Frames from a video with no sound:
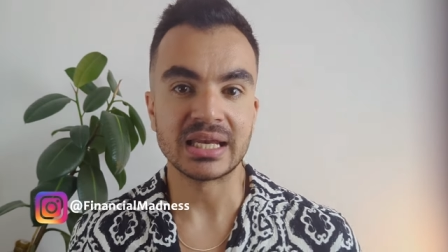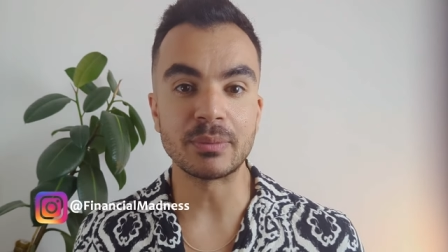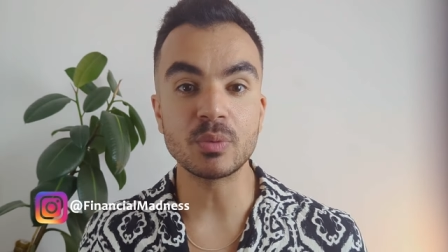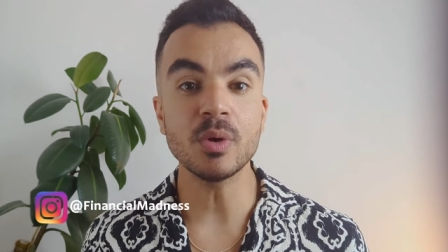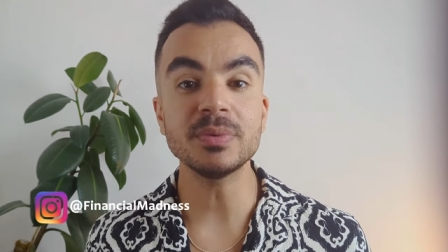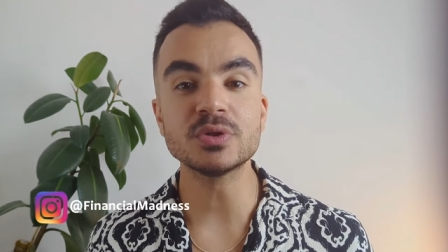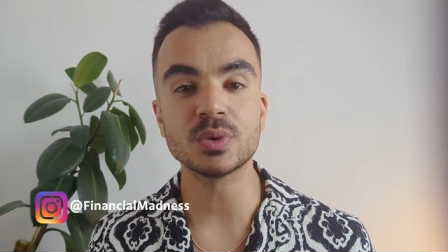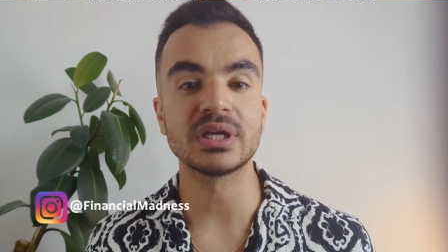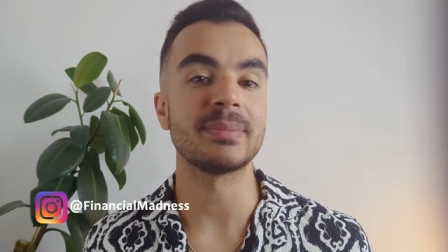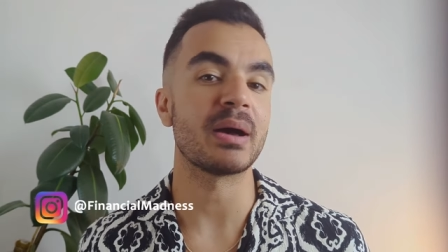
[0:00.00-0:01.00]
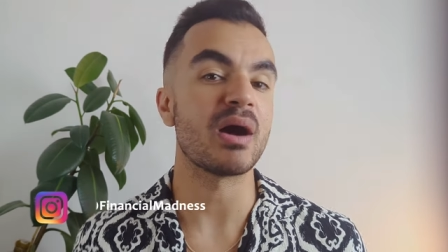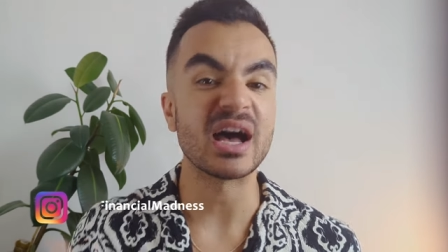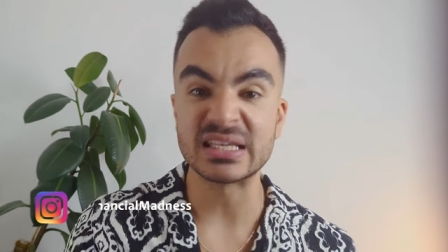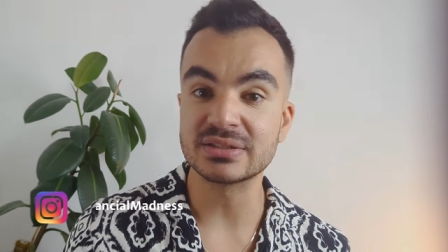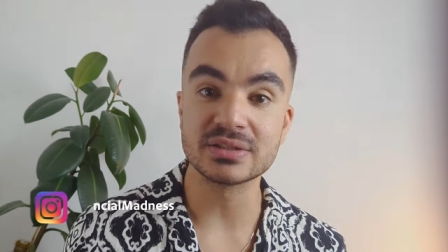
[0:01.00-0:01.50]
Now, we won't be talking about
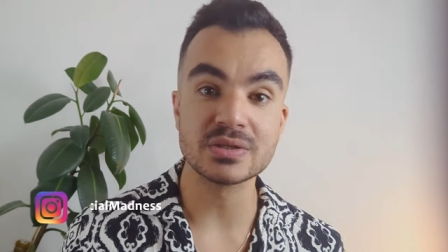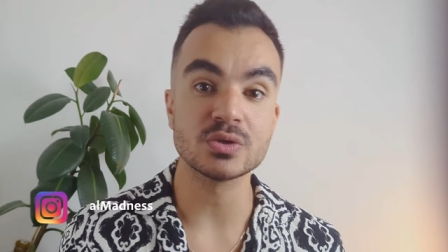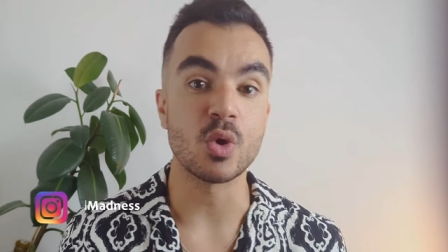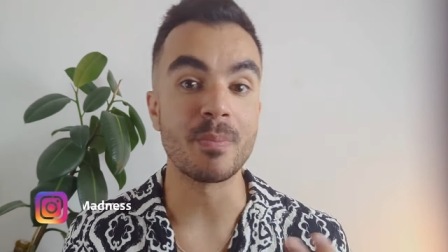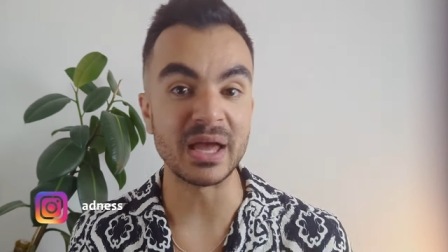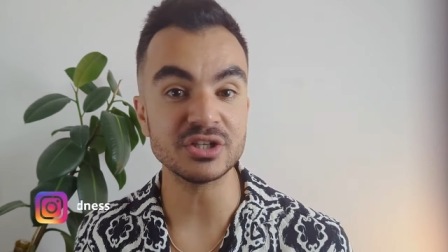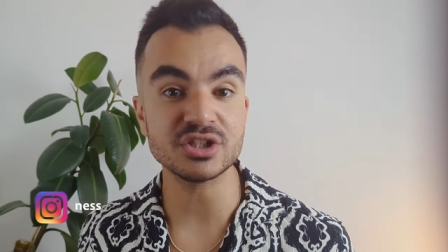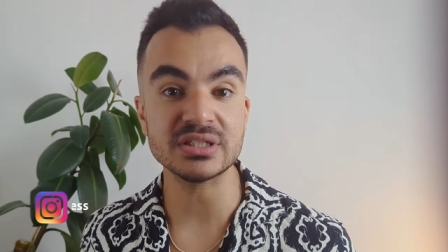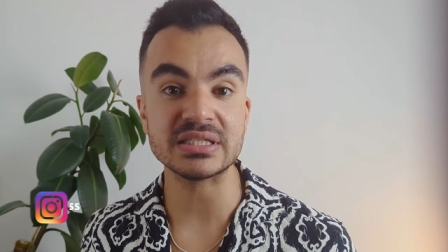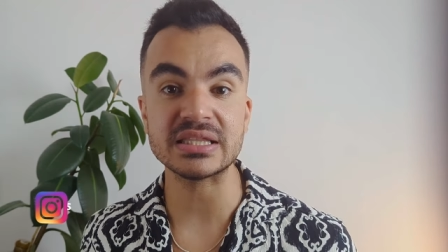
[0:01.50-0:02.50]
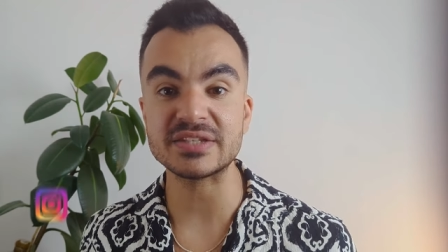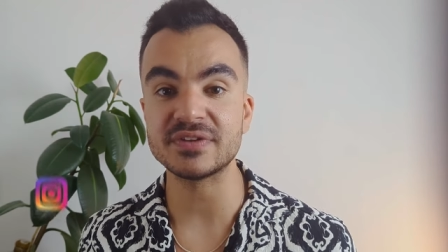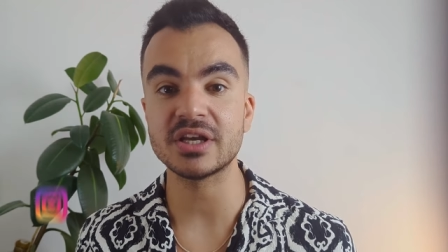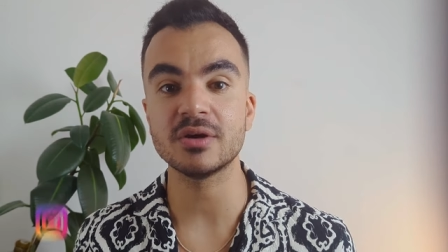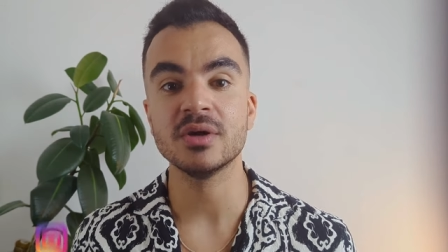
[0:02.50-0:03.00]
ISAs or pensions in this
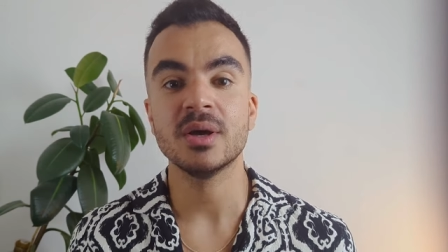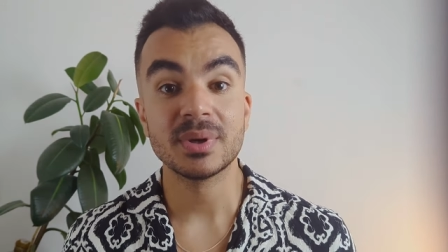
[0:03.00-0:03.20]
video,